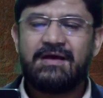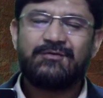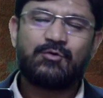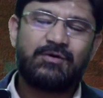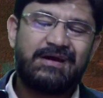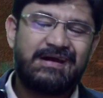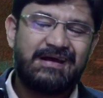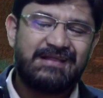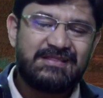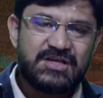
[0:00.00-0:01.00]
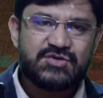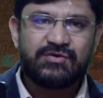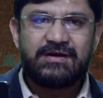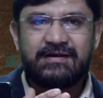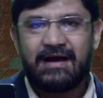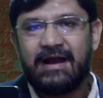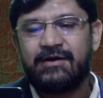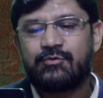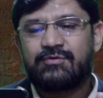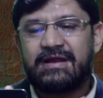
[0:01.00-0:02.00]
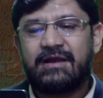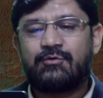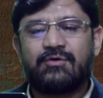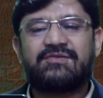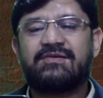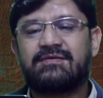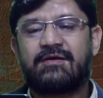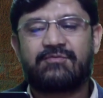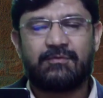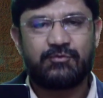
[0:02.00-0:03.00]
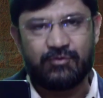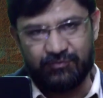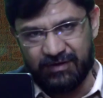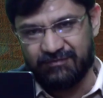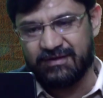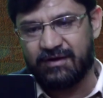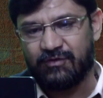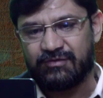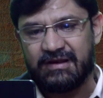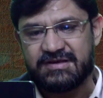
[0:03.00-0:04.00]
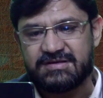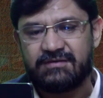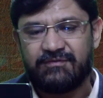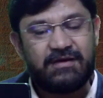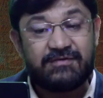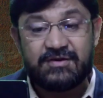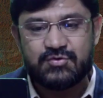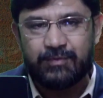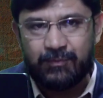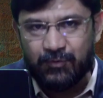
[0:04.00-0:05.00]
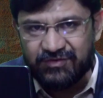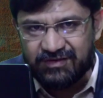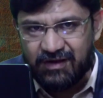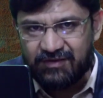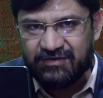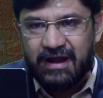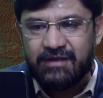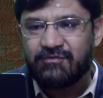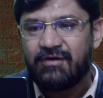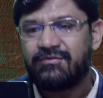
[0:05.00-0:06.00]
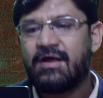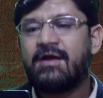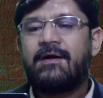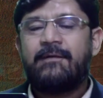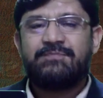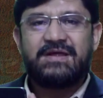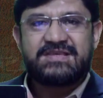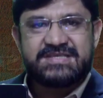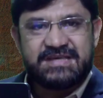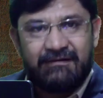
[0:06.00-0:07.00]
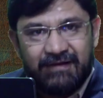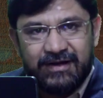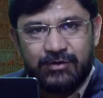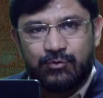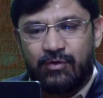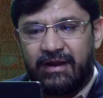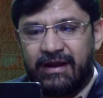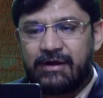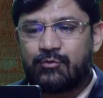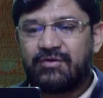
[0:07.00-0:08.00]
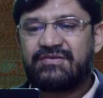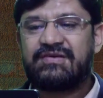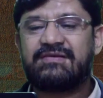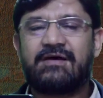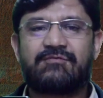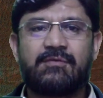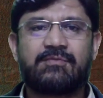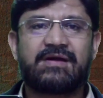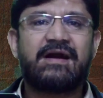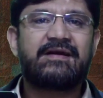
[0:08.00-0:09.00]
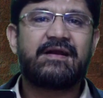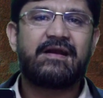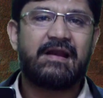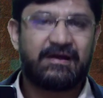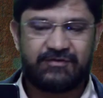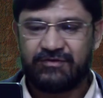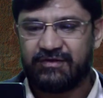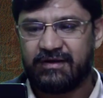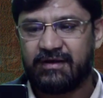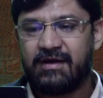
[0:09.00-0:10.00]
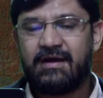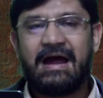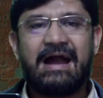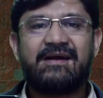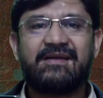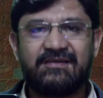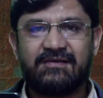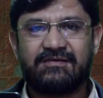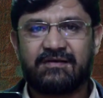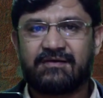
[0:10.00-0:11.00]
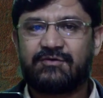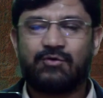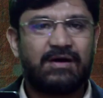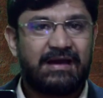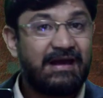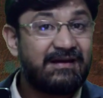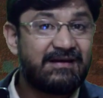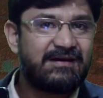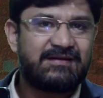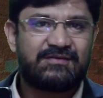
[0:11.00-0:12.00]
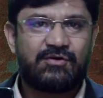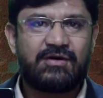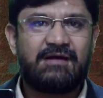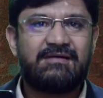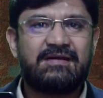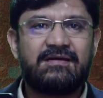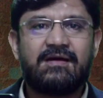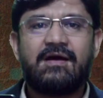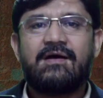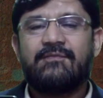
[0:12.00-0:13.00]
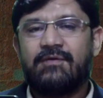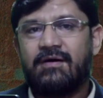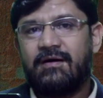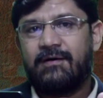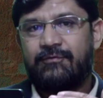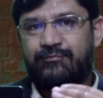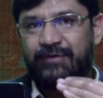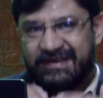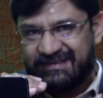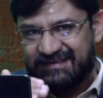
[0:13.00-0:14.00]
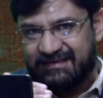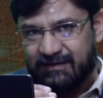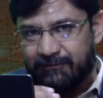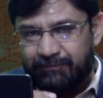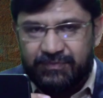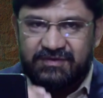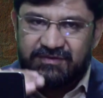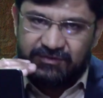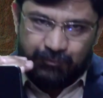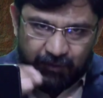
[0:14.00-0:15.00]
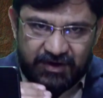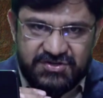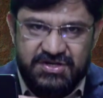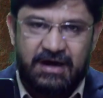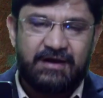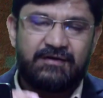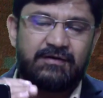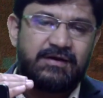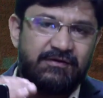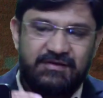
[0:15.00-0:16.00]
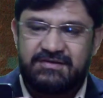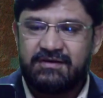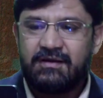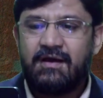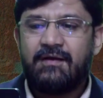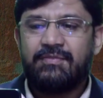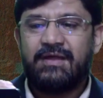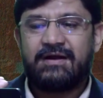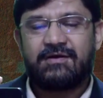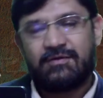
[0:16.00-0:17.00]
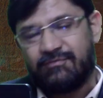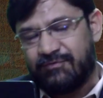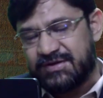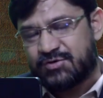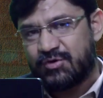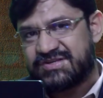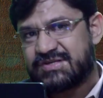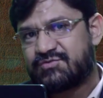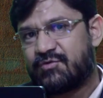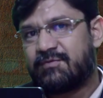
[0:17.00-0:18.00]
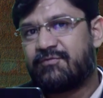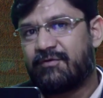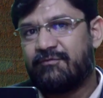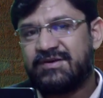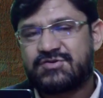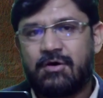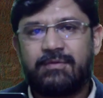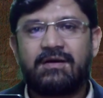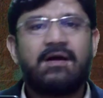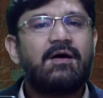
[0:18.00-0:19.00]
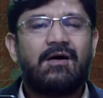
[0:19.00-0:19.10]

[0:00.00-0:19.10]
So in this way, 9 to 10 questions are from your waves and oscillation, waves and superposition and standing waves. Then 7 to 8 questions are from current and electricity and DC circuits. So again, it does not have any fixed split or division that which questions would be from which topic.